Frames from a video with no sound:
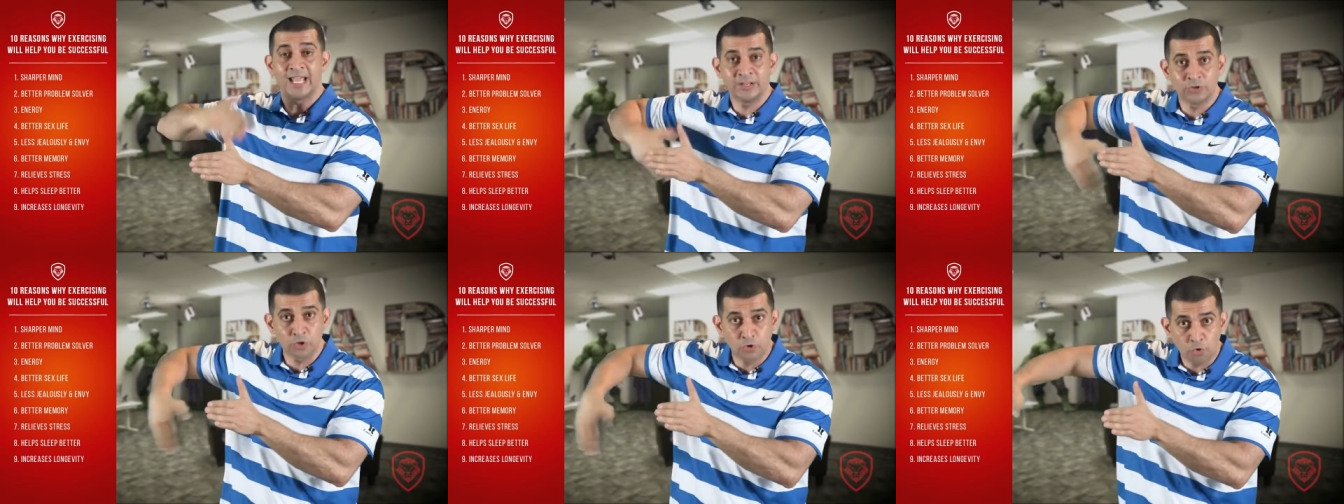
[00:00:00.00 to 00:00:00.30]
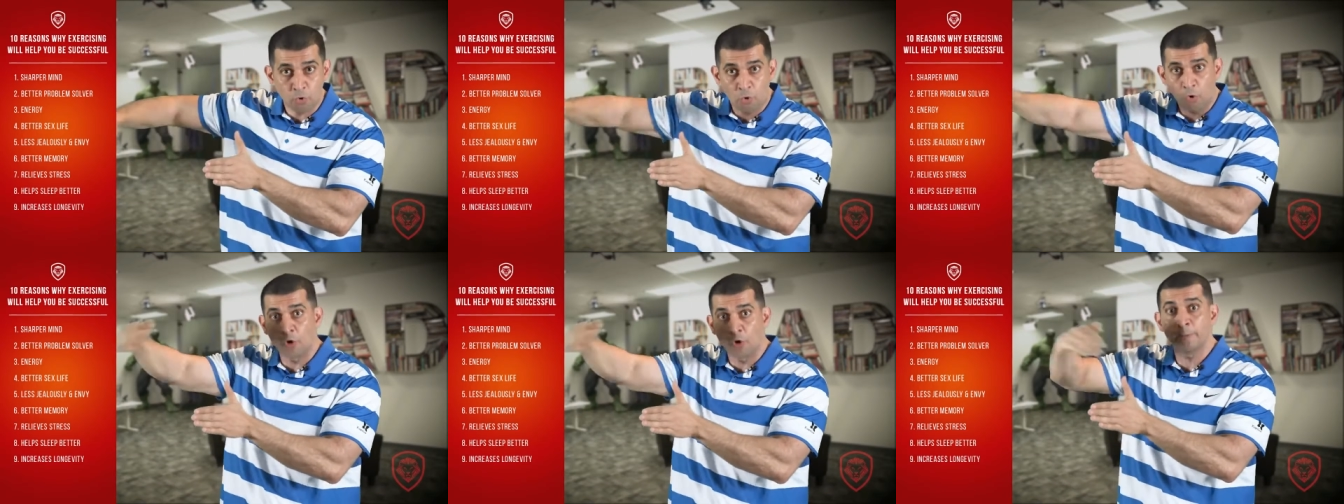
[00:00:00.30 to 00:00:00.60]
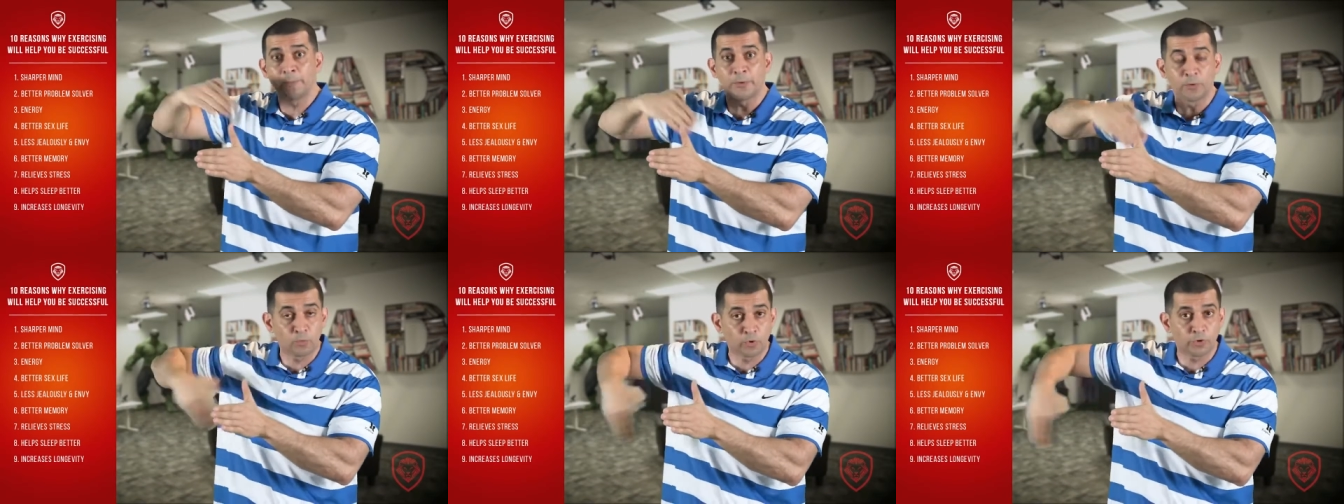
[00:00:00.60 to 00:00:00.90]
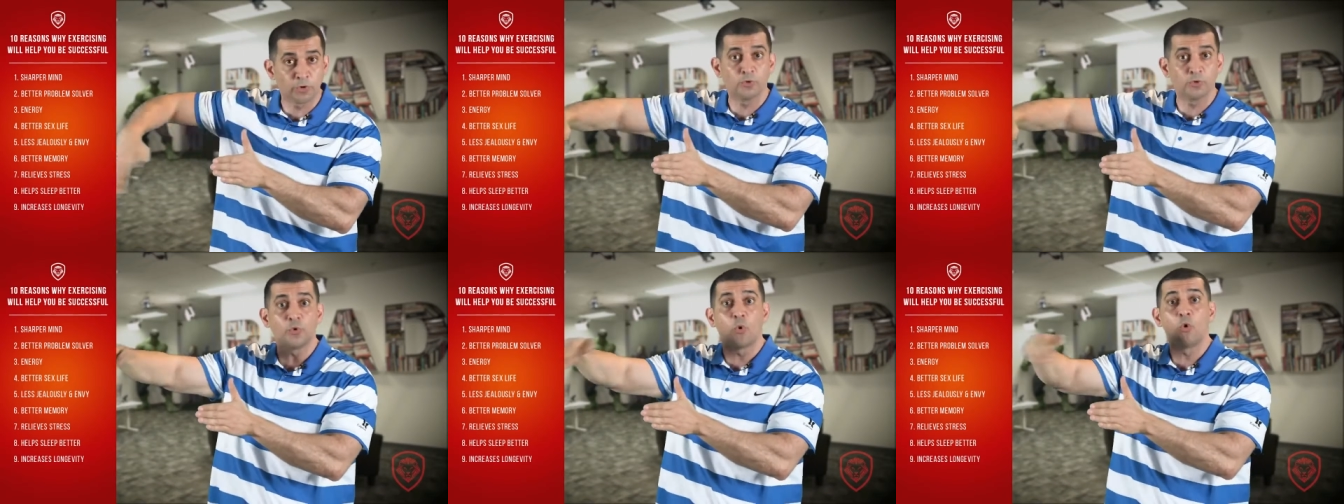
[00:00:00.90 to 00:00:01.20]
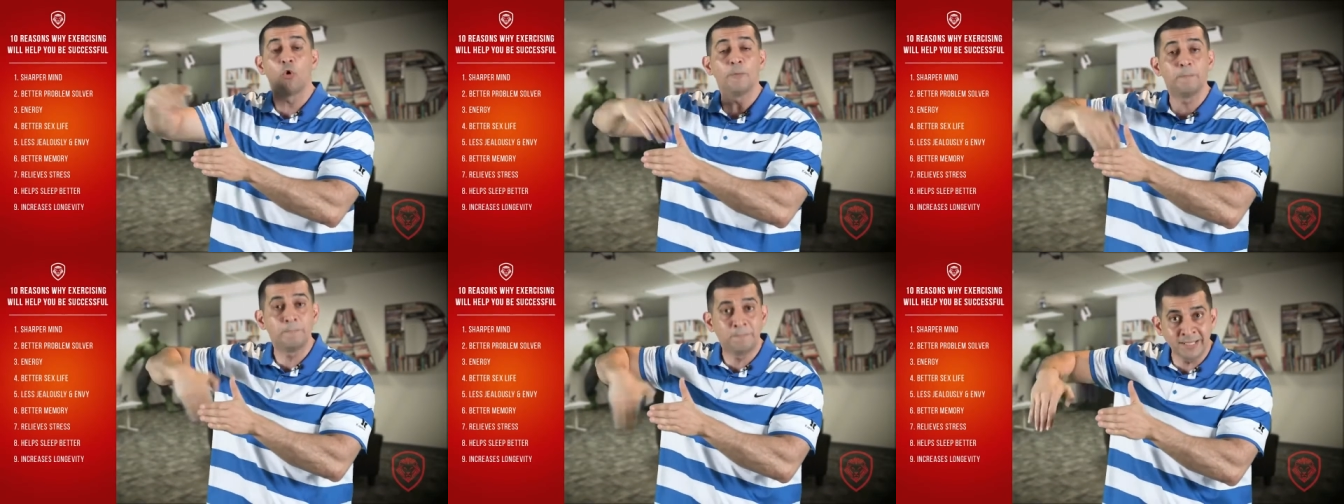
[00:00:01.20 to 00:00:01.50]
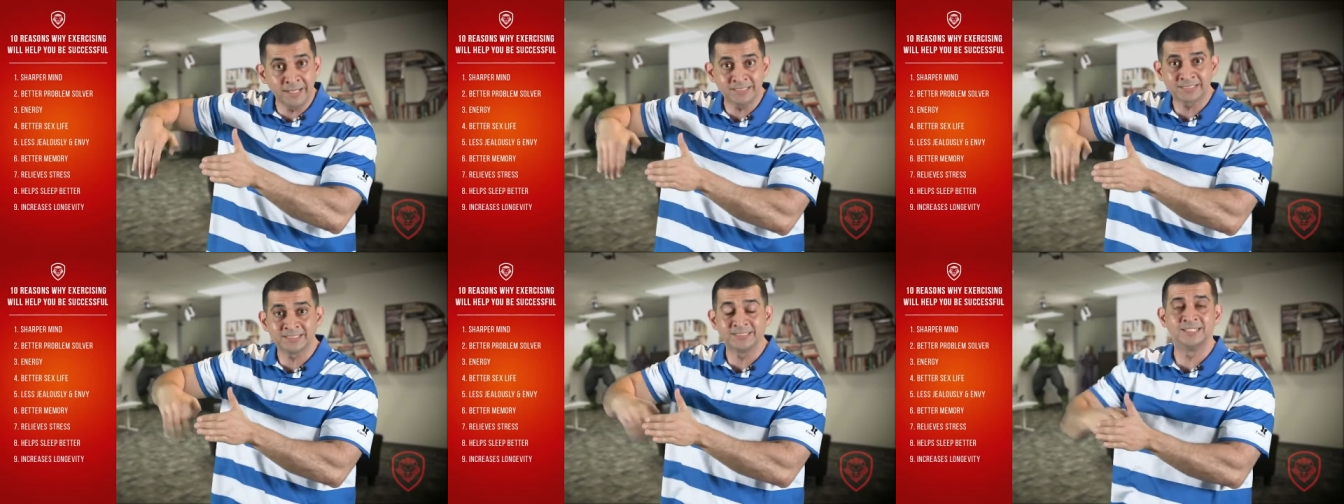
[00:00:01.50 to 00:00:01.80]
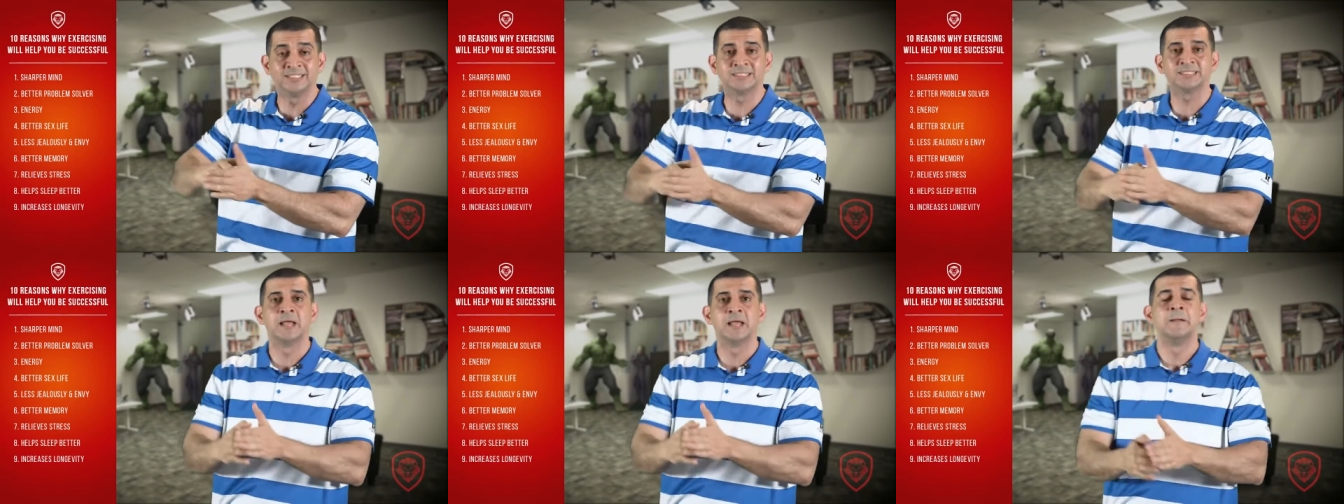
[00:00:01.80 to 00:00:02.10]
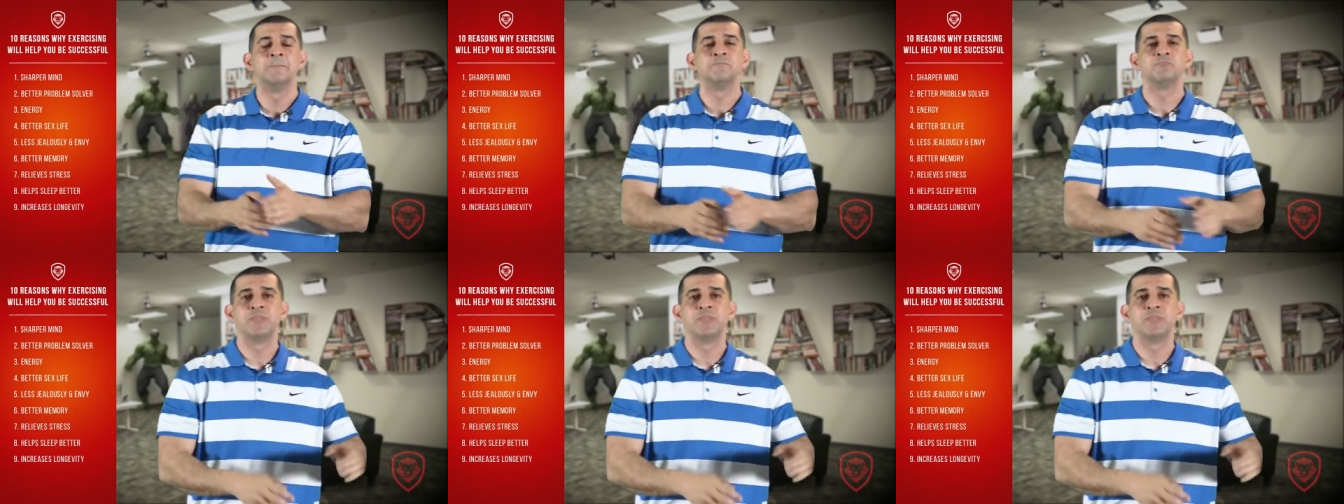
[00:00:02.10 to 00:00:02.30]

in the corporate world or business